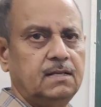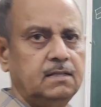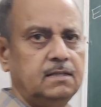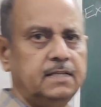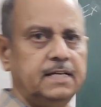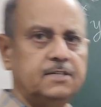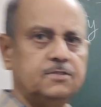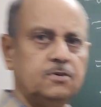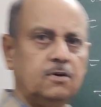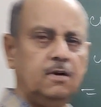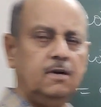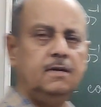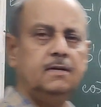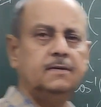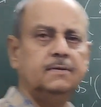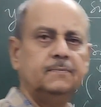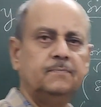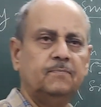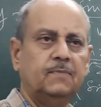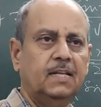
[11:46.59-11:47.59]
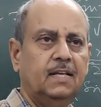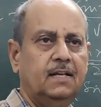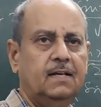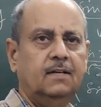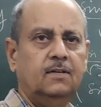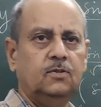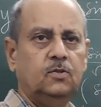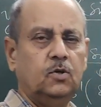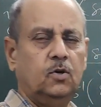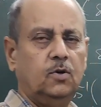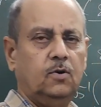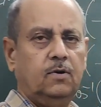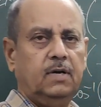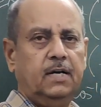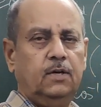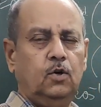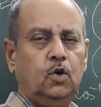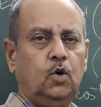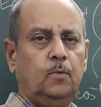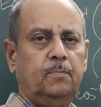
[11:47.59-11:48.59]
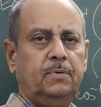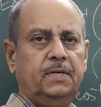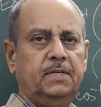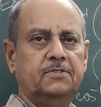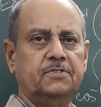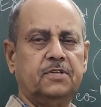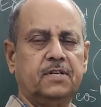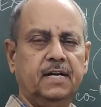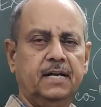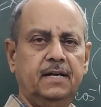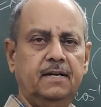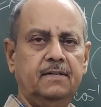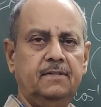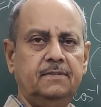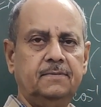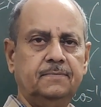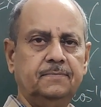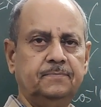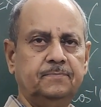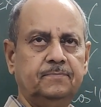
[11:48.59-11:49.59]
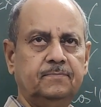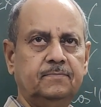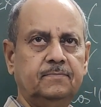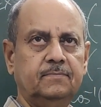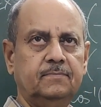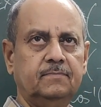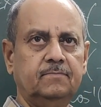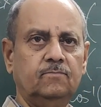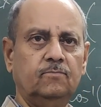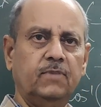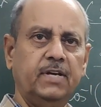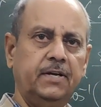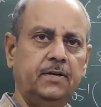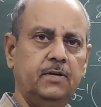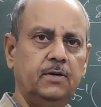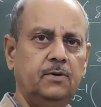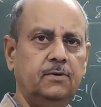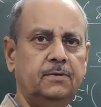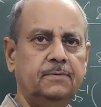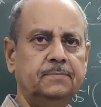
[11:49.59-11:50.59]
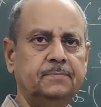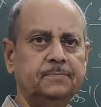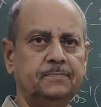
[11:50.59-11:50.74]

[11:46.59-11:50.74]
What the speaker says: That's all. So I hope it's clear. Thank you.